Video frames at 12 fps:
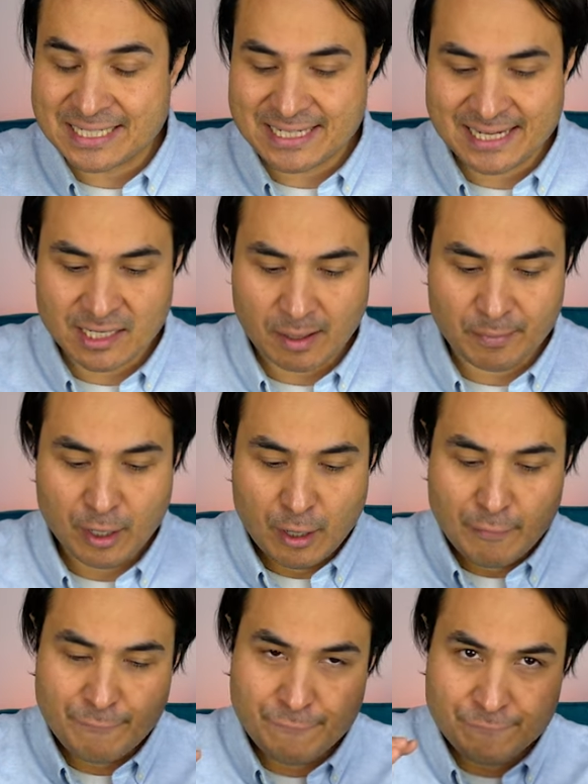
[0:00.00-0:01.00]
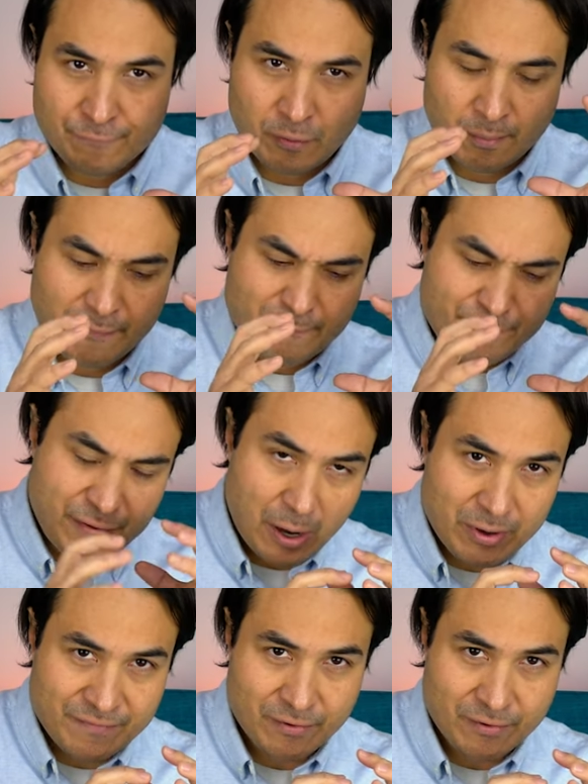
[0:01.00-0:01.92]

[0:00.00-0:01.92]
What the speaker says: setup from very,